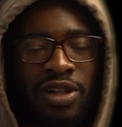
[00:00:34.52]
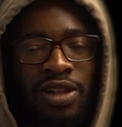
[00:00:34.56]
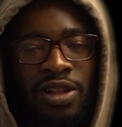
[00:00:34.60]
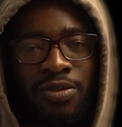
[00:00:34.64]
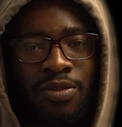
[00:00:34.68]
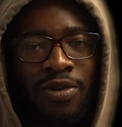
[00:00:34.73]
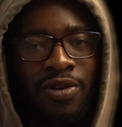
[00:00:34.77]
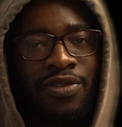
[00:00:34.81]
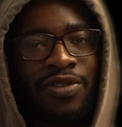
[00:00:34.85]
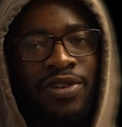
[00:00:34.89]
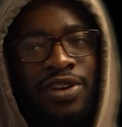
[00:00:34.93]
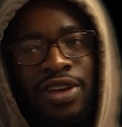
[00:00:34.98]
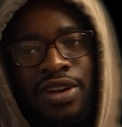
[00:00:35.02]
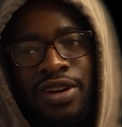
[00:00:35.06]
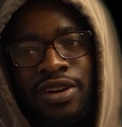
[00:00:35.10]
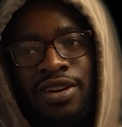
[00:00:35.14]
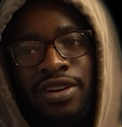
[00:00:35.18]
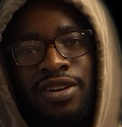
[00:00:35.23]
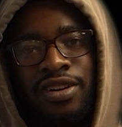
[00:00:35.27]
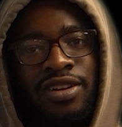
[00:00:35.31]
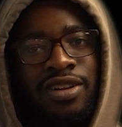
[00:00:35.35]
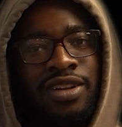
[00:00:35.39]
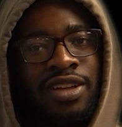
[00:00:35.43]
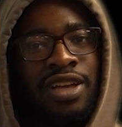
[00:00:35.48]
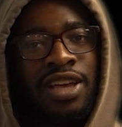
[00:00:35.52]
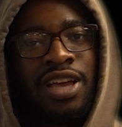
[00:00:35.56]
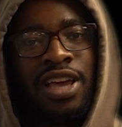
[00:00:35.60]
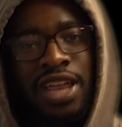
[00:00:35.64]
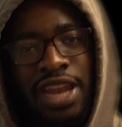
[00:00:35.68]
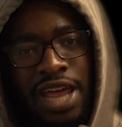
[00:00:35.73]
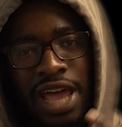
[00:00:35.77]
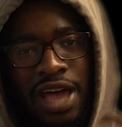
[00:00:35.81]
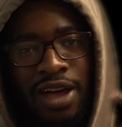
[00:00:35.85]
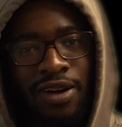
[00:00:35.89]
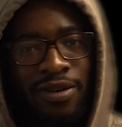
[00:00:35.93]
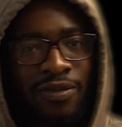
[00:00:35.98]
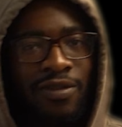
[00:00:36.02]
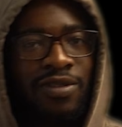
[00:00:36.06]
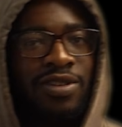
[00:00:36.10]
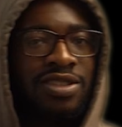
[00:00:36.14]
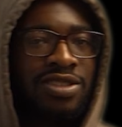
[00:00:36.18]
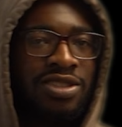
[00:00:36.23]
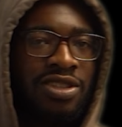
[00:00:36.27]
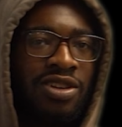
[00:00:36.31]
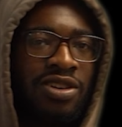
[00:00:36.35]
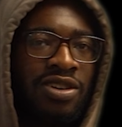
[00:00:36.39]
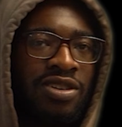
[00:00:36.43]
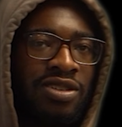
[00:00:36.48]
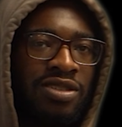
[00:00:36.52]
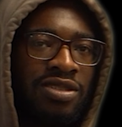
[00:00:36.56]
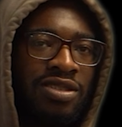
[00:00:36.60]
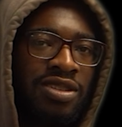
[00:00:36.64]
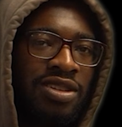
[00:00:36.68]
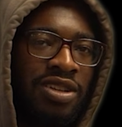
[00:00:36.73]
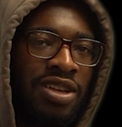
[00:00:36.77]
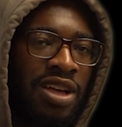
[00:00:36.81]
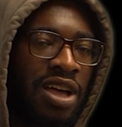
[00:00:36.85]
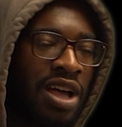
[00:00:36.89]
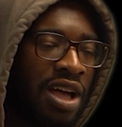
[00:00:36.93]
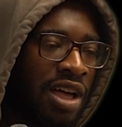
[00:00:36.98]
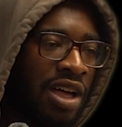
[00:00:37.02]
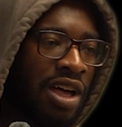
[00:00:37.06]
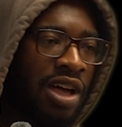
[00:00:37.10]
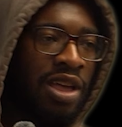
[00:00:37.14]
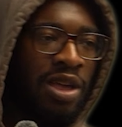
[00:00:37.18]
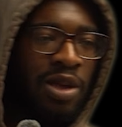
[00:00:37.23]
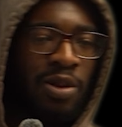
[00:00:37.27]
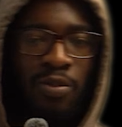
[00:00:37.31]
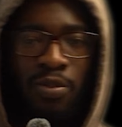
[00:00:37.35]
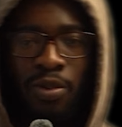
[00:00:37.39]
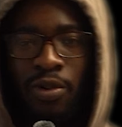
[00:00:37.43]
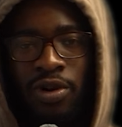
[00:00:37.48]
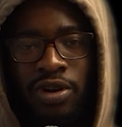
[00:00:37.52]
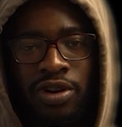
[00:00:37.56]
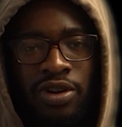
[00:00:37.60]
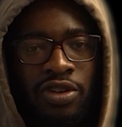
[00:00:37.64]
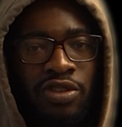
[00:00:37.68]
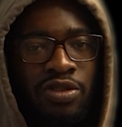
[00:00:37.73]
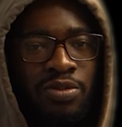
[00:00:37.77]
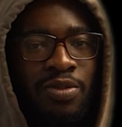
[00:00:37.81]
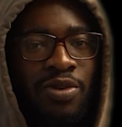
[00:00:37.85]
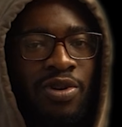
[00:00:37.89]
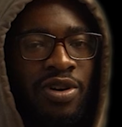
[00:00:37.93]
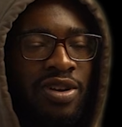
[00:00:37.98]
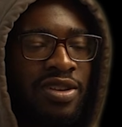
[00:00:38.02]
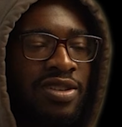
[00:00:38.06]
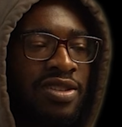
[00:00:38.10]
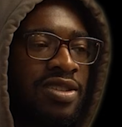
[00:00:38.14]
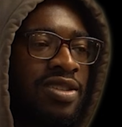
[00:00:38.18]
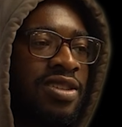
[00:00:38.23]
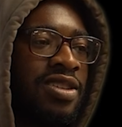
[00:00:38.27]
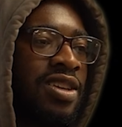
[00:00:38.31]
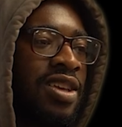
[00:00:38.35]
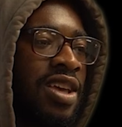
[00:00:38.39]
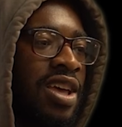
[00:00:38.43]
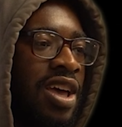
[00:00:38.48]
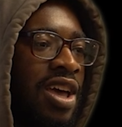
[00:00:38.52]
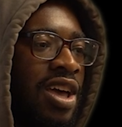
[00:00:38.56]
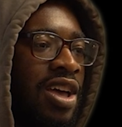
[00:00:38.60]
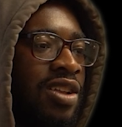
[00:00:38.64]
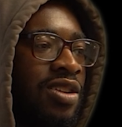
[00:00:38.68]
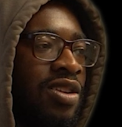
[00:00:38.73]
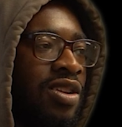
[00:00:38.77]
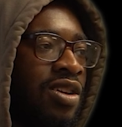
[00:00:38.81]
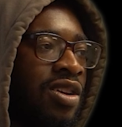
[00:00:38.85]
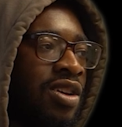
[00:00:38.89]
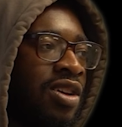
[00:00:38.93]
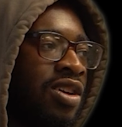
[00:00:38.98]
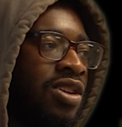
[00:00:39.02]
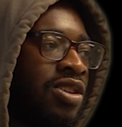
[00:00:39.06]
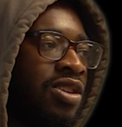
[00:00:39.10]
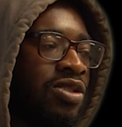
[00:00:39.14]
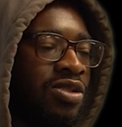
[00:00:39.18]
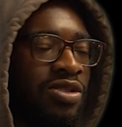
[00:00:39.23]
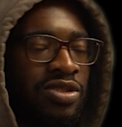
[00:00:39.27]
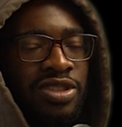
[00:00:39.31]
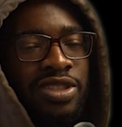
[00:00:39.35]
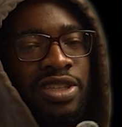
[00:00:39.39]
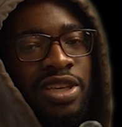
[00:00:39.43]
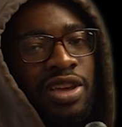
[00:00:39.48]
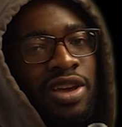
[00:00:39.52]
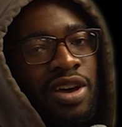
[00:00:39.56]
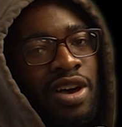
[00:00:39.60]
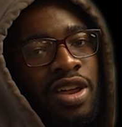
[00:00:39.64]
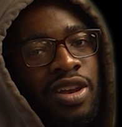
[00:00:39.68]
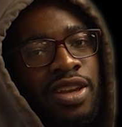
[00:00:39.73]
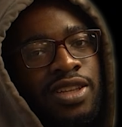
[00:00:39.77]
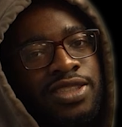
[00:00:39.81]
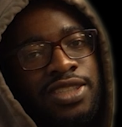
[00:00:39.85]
clip over here and I have one song. Import those boys and you'll see it on the